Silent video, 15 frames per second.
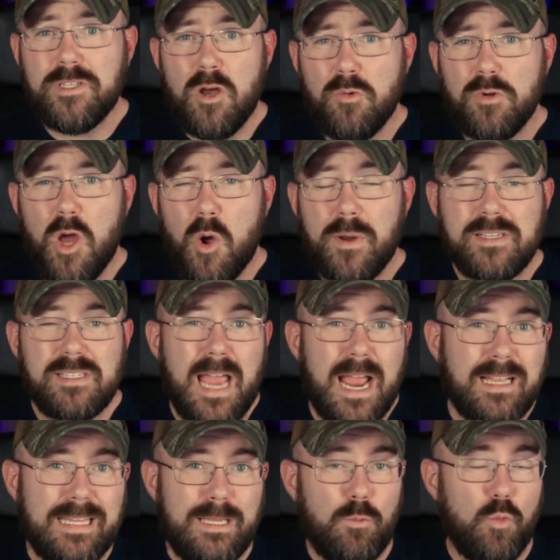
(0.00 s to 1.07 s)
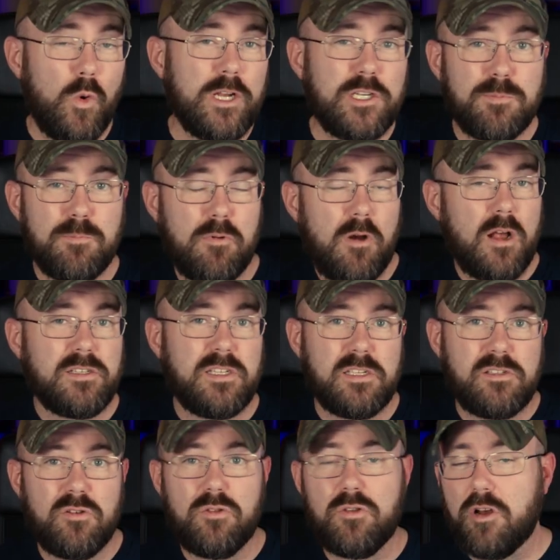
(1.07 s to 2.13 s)
We don't know exactly which
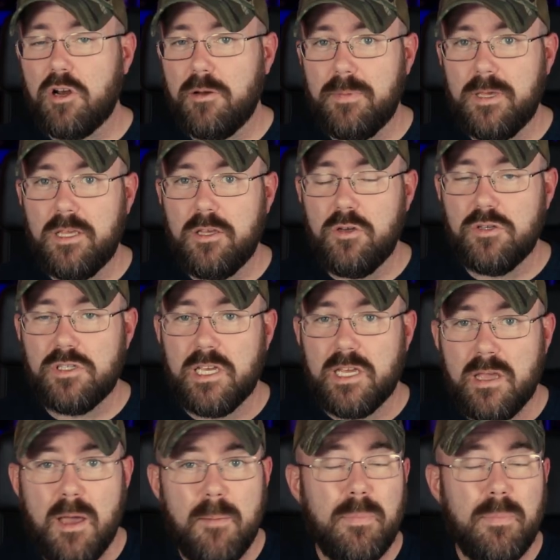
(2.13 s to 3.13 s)
processor they're going to be using,